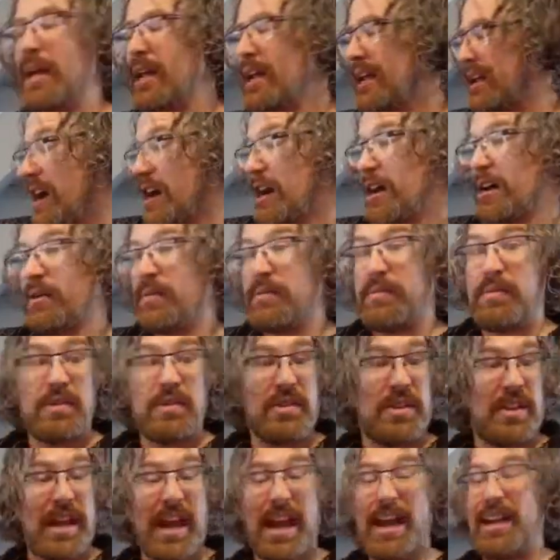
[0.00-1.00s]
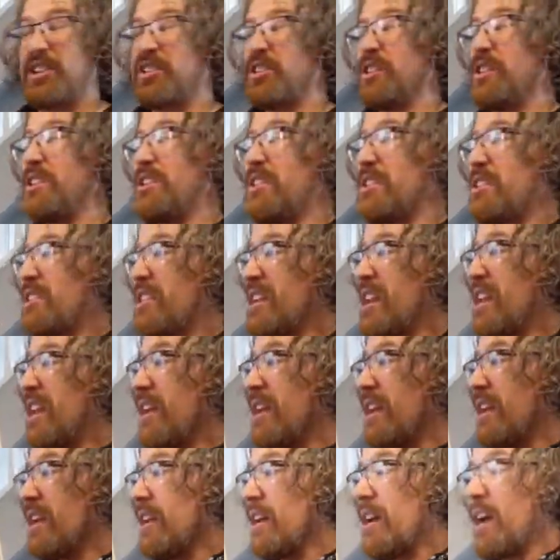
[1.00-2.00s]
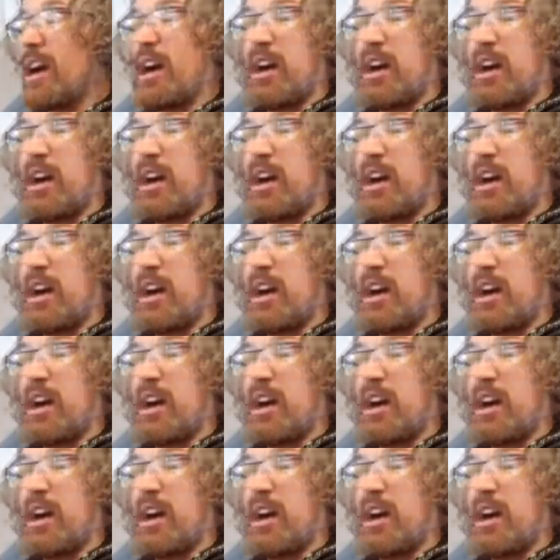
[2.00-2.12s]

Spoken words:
To actually see